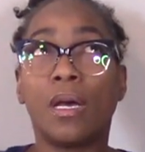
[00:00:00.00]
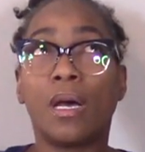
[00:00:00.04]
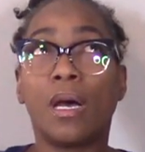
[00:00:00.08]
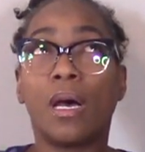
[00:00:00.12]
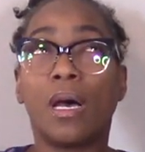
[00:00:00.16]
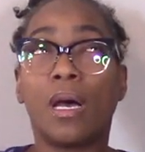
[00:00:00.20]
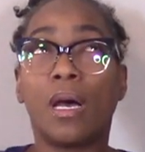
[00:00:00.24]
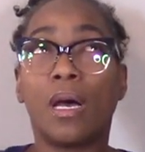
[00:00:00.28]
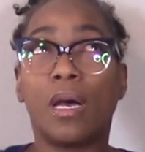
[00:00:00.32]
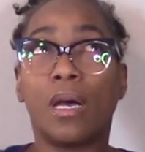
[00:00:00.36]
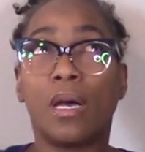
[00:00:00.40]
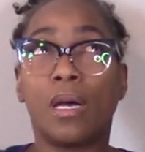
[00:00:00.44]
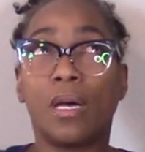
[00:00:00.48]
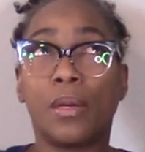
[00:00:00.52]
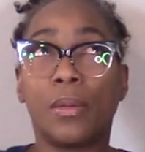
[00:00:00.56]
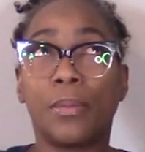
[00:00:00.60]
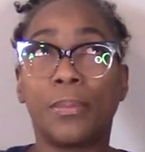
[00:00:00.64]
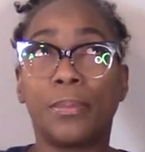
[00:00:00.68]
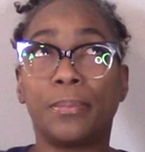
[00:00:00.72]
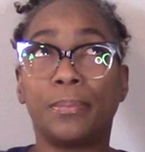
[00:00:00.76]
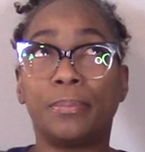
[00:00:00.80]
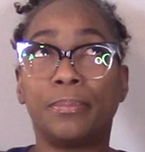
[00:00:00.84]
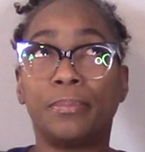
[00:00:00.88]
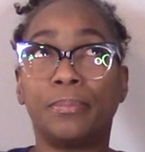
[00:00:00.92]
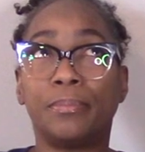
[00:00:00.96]

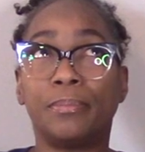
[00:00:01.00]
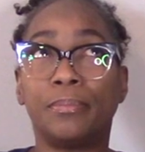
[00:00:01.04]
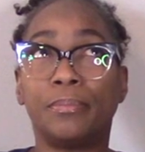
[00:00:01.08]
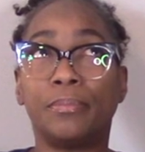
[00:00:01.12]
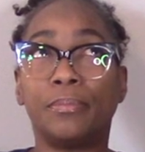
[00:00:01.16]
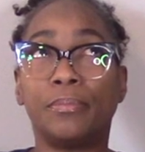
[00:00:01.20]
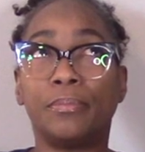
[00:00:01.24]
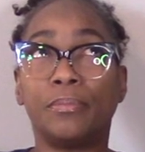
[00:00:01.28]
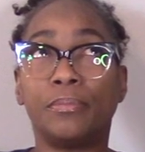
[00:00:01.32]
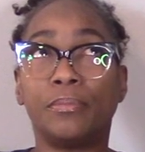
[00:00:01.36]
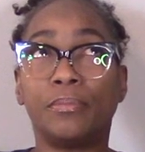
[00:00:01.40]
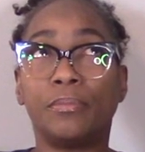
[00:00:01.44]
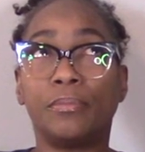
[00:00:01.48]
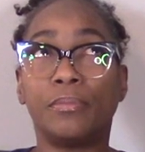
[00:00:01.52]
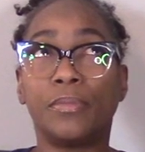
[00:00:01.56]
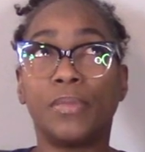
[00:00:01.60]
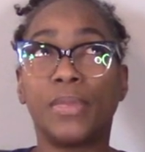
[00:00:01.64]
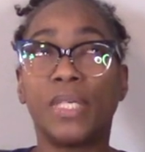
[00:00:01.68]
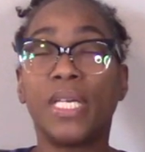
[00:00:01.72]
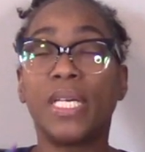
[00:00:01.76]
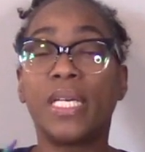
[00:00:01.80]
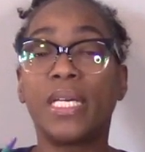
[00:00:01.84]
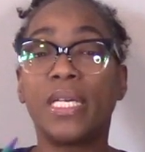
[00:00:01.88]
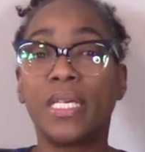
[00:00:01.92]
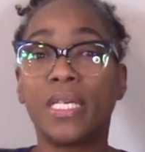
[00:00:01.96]
Um,
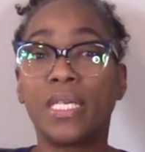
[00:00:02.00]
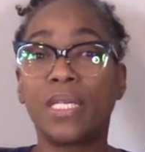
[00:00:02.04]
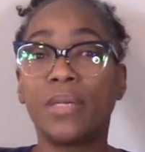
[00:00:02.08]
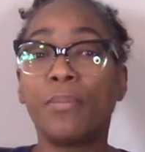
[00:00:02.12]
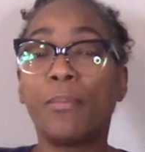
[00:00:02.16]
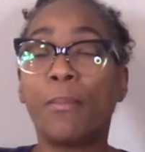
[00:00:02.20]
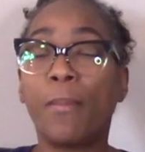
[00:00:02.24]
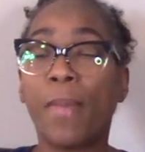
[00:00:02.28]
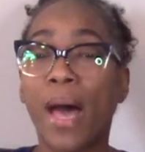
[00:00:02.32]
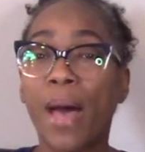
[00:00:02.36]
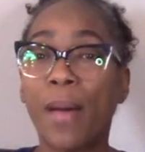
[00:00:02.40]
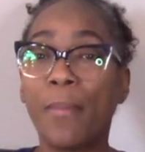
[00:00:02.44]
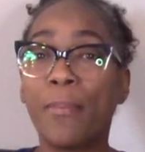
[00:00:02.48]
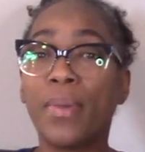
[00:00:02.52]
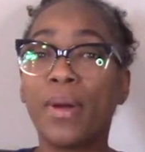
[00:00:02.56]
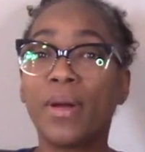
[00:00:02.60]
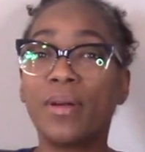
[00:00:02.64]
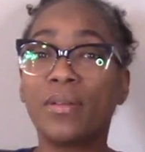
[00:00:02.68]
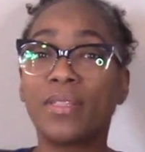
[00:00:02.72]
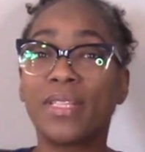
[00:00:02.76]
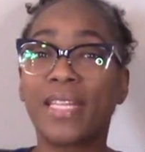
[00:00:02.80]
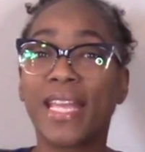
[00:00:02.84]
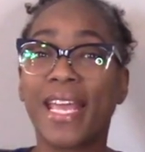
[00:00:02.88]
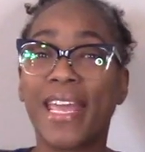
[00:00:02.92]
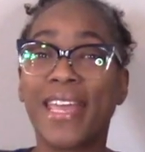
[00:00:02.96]
hit my
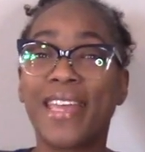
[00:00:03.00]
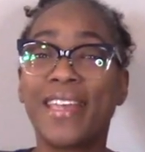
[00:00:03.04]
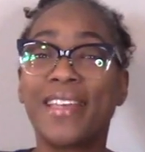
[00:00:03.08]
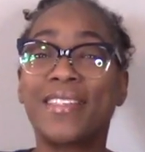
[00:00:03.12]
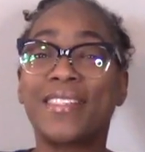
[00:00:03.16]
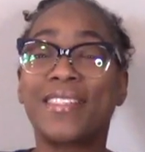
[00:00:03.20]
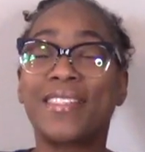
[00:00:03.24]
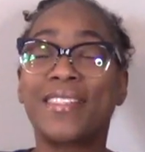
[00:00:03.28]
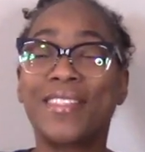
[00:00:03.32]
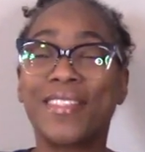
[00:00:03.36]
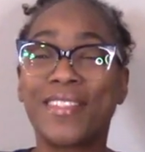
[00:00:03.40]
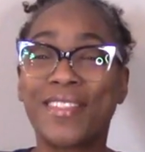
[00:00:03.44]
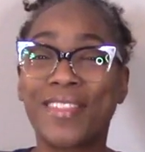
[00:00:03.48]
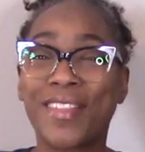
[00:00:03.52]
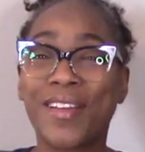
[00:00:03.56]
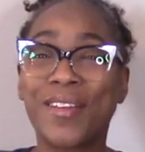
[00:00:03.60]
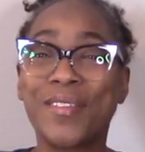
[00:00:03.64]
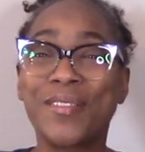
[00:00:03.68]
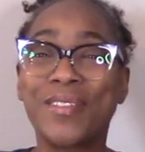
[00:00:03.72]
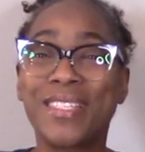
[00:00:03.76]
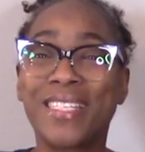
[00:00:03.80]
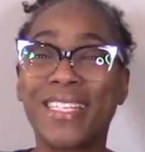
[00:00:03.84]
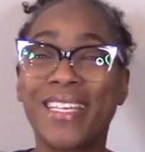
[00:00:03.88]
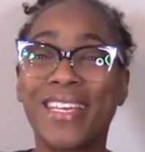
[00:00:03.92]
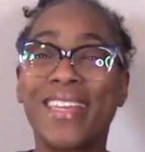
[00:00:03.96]
birthday is the
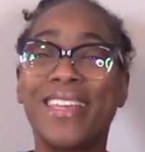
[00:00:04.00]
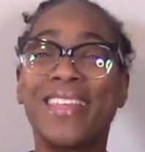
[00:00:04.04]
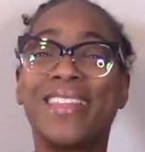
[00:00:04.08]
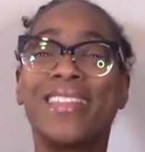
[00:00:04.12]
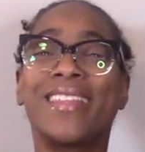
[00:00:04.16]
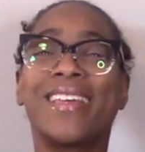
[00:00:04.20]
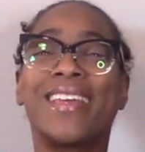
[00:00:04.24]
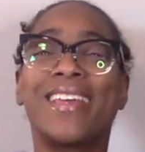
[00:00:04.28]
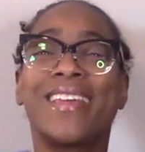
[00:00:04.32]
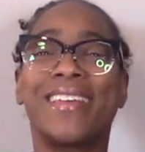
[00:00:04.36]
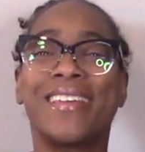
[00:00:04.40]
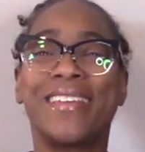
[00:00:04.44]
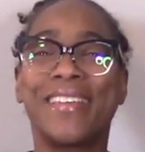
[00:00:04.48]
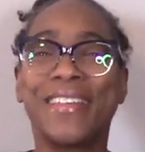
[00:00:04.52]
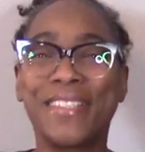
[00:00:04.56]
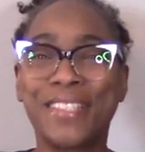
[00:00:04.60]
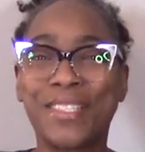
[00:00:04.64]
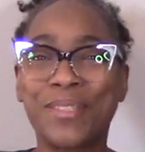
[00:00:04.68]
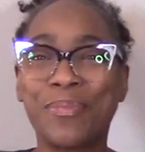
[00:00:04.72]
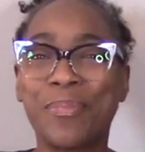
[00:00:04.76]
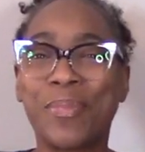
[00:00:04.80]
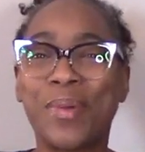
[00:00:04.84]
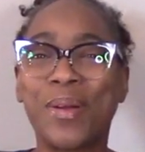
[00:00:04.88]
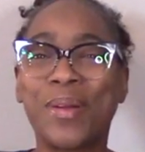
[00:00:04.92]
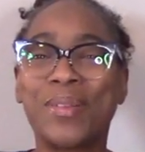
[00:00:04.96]
13th and his
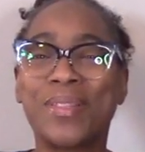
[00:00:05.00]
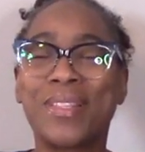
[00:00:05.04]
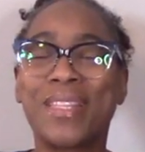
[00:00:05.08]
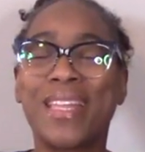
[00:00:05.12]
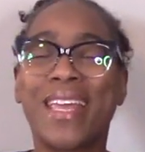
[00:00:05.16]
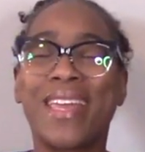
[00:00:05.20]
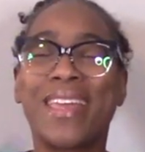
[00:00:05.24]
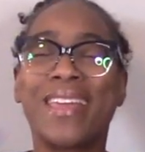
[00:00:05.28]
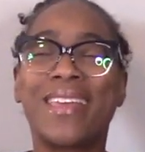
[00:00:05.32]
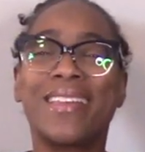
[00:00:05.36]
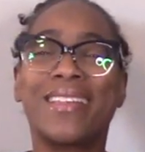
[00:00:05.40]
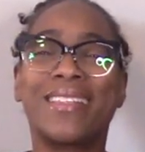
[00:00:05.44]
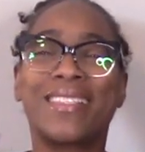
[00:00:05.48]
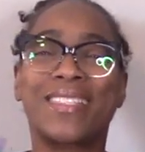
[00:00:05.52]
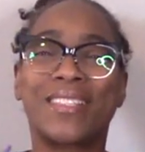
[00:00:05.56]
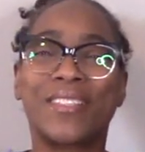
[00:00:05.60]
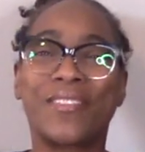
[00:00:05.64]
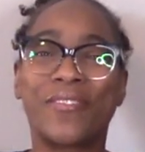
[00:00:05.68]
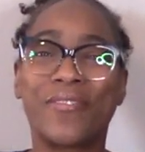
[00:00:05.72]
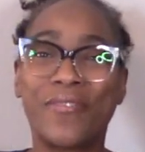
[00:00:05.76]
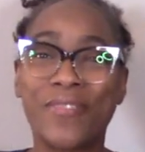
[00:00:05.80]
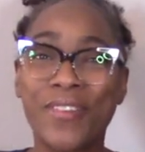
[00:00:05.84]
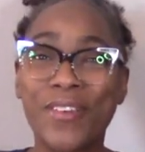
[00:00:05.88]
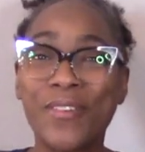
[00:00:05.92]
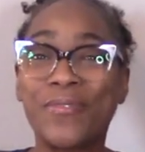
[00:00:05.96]
birthday is the
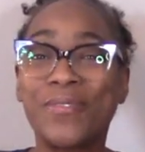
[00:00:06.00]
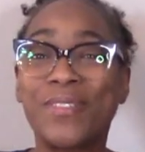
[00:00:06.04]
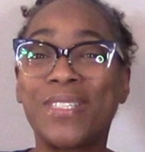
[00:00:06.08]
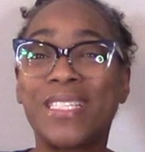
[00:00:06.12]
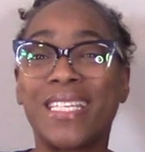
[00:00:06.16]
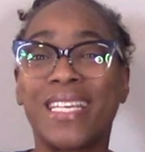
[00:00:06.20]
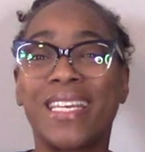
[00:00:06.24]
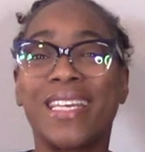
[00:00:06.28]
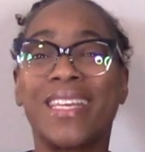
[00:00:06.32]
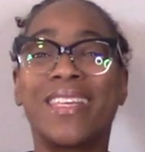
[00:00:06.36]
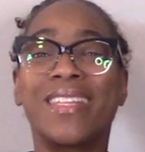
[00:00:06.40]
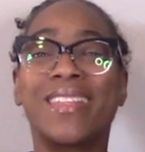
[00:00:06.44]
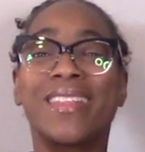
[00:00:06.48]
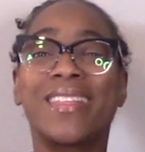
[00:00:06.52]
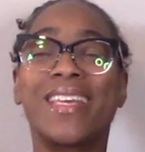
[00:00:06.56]
15th.